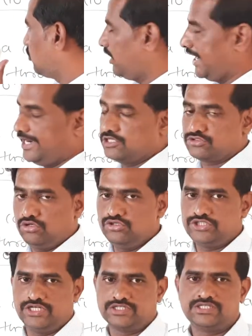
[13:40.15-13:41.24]
colloidal
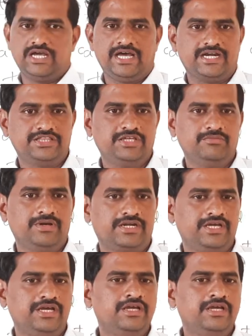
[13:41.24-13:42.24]
solutions, are nothing but